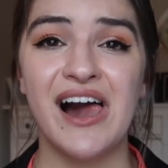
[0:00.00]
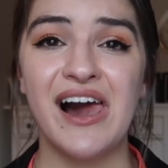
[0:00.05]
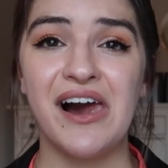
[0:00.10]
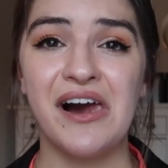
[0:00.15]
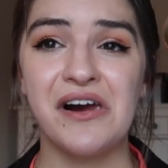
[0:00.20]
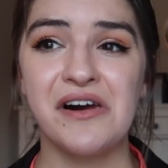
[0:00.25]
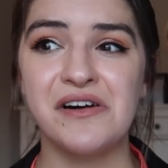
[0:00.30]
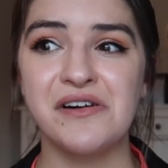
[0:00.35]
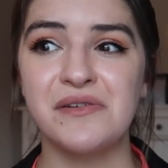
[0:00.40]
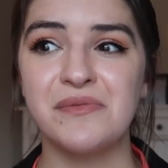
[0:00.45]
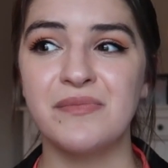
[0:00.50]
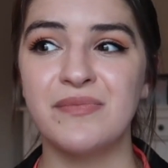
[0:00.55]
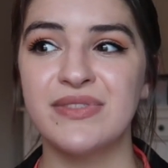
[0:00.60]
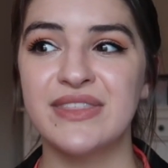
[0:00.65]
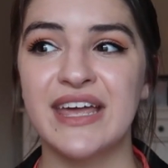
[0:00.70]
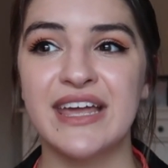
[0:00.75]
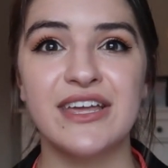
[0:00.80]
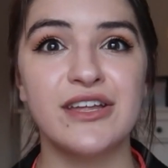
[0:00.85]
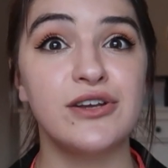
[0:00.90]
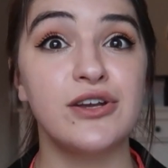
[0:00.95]

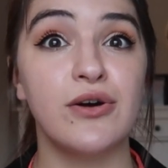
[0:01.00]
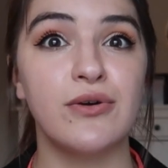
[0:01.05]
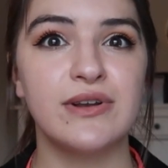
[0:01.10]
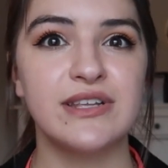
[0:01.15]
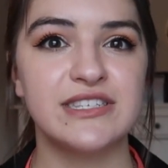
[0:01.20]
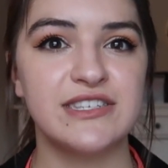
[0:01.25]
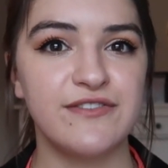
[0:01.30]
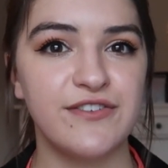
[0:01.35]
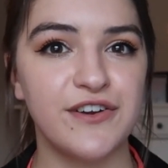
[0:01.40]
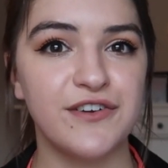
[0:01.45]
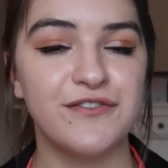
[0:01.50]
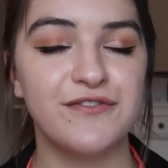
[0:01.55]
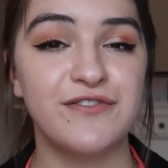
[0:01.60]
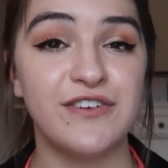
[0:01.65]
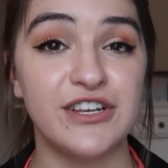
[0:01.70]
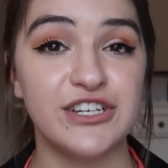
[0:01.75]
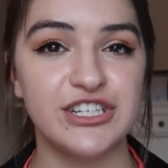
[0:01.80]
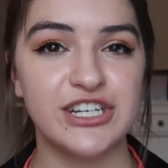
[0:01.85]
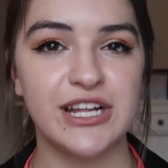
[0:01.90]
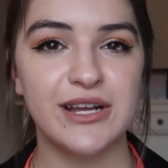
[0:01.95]
They can notice if you're
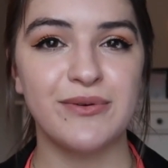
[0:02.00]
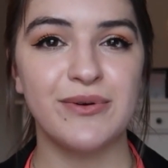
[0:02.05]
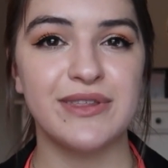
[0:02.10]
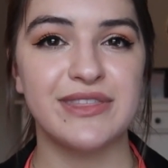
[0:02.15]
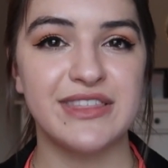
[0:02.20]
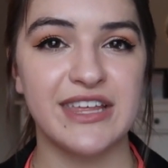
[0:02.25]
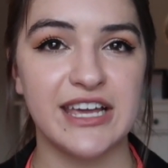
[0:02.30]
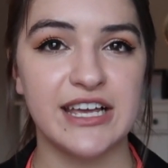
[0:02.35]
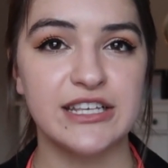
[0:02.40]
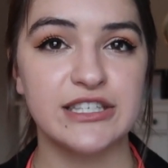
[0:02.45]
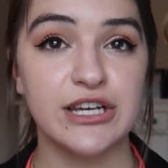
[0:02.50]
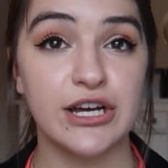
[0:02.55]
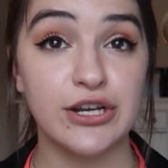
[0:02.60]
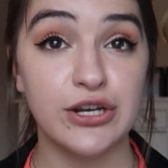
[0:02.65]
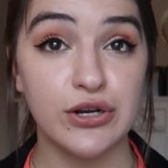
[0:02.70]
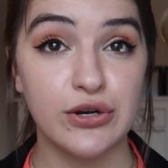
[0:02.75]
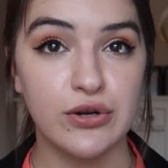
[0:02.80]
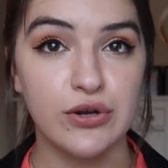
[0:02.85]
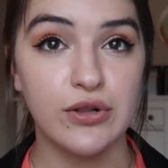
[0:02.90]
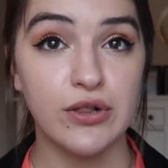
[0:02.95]
fidgeting with things
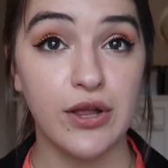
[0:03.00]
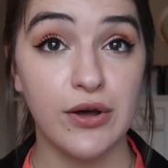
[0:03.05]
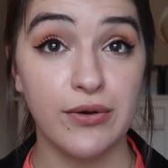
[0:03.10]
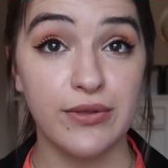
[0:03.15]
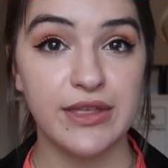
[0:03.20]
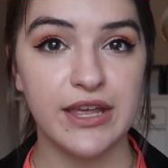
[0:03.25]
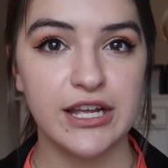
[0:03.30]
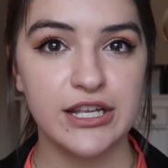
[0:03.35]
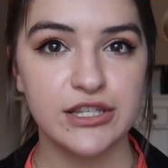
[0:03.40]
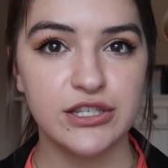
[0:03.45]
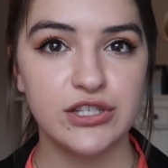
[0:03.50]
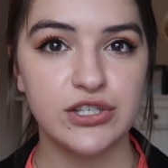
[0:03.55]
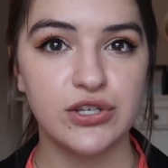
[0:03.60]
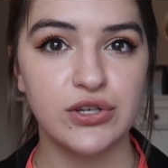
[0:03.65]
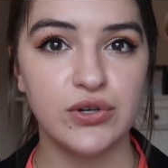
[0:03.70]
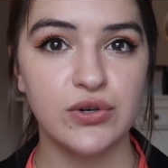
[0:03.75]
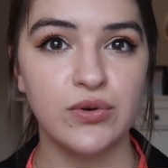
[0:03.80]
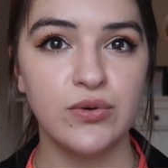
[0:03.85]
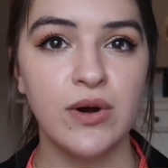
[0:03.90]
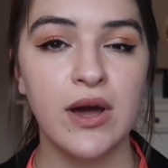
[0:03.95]
on your clothing
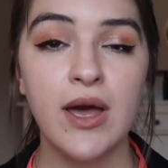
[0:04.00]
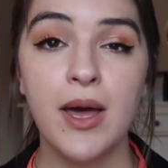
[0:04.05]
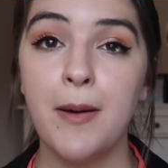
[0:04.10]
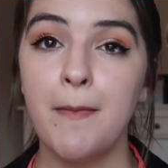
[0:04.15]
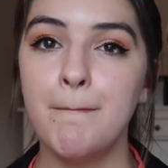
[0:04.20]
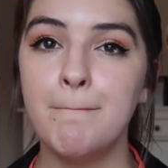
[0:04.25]
too,